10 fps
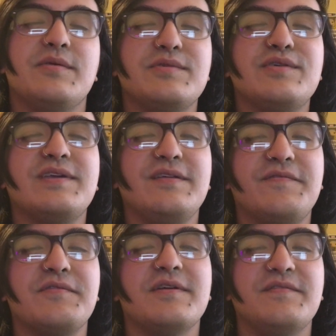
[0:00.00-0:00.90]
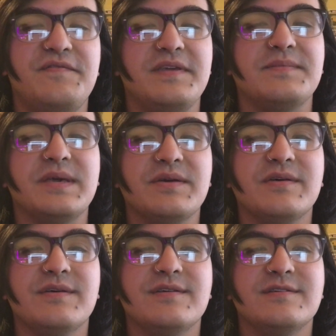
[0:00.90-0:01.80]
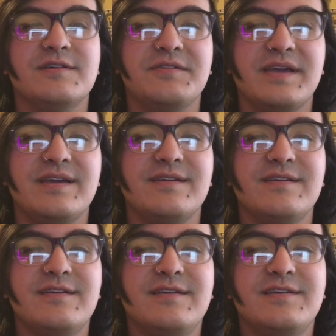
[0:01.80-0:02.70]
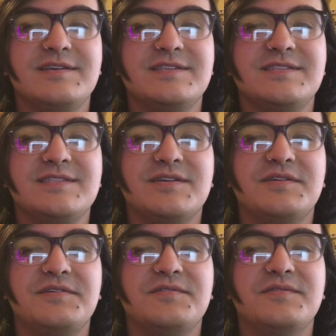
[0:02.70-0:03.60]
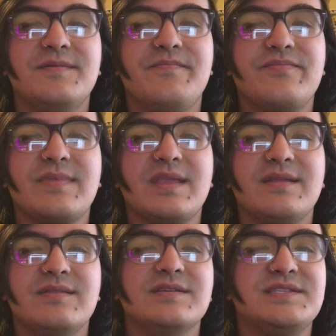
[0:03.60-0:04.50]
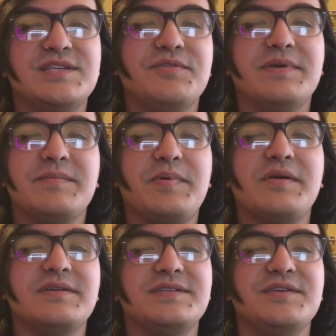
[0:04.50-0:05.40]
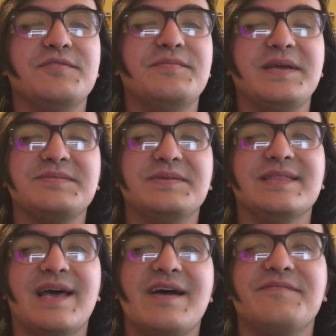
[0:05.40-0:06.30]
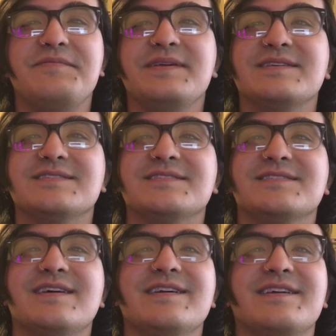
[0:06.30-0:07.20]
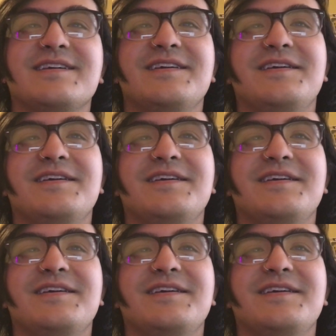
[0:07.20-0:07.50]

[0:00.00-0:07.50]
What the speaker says: They were looking for a female, okay? So the suing part too makes me laugh because it's like,